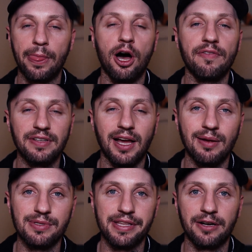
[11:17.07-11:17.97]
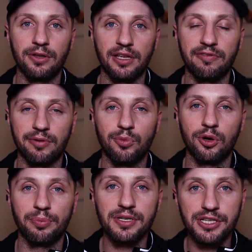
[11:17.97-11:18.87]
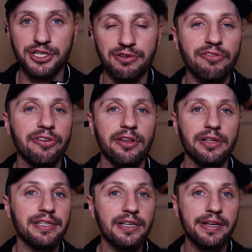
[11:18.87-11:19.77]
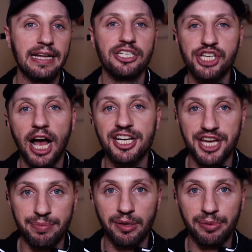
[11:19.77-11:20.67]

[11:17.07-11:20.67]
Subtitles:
oftentimes they're looking for more precision feel and shot shaping